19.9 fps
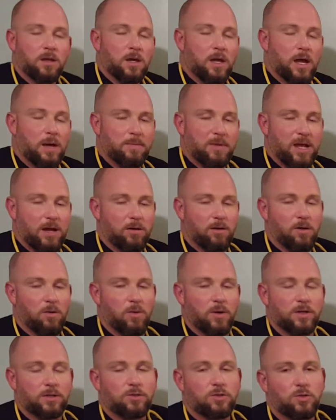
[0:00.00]
I'm now
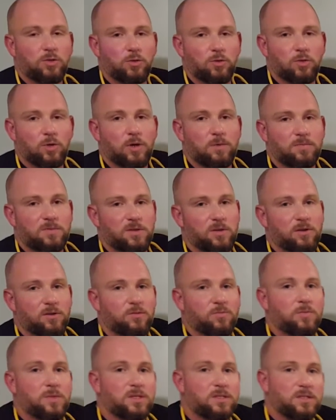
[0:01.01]
going to
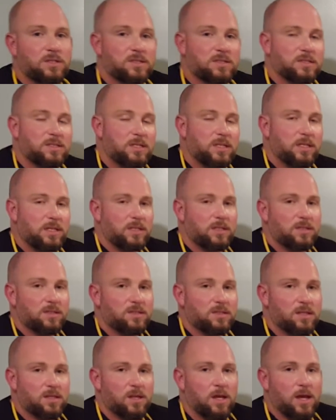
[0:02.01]
observe Mrs.
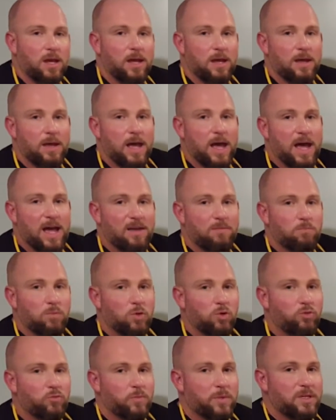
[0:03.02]
T's eye
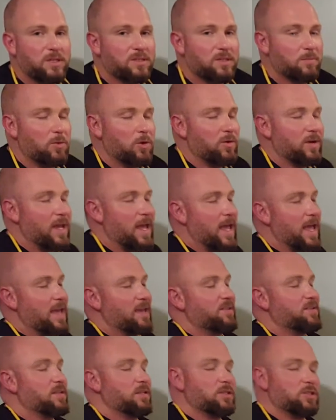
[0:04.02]
movements. I'm going to
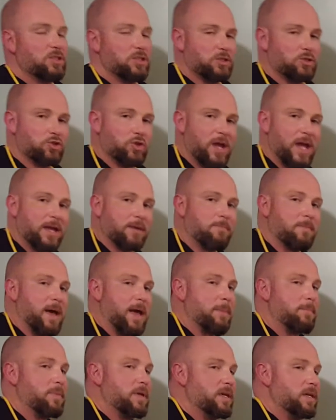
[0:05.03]
ask that she track
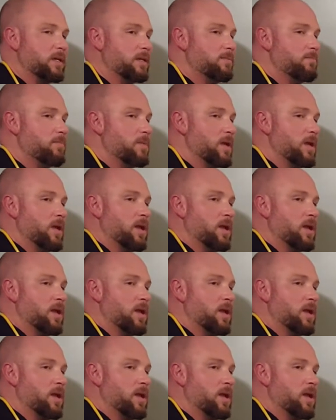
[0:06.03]
my pen.